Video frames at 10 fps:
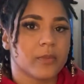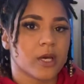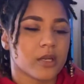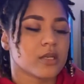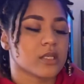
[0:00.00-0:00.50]

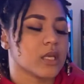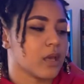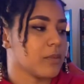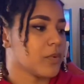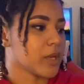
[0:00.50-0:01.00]

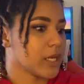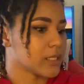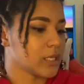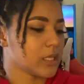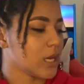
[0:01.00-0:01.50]
Understand me when I
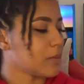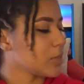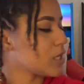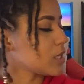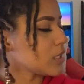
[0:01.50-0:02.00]
say that
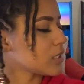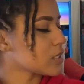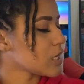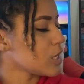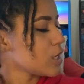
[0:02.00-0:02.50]

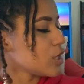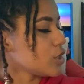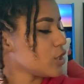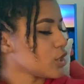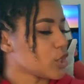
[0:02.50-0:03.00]
because
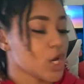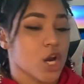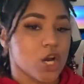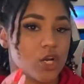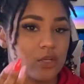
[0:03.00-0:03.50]
your
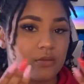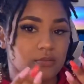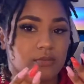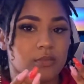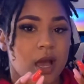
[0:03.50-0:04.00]
girl,
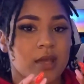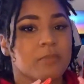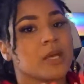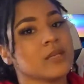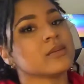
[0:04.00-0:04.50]
I get
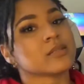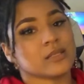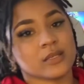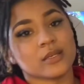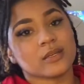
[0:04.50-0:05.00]
my nails
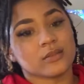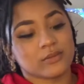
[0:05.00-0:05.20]
done